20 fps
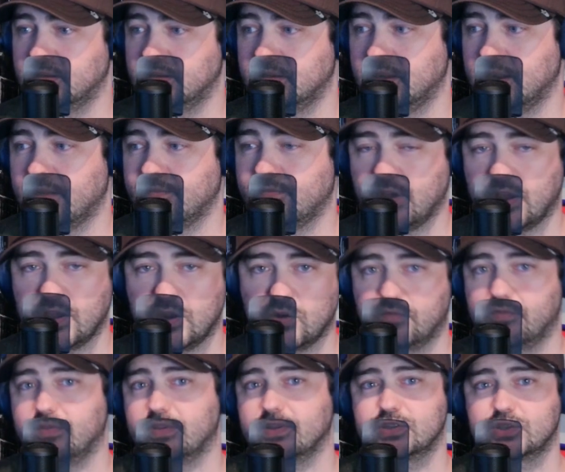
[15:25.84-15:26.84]
I've gone
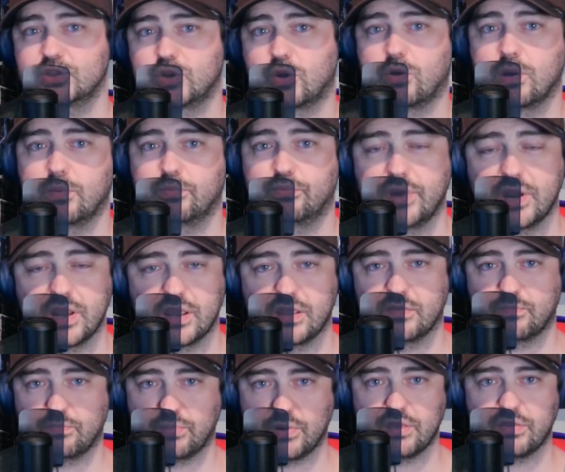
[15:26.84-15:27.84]
over this story
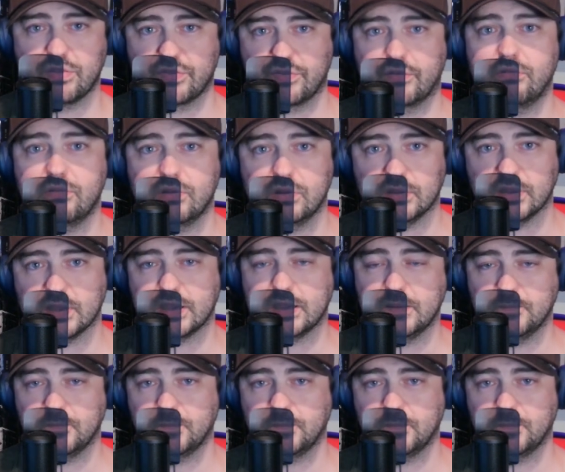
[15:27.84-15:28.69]
pretty thoroughly.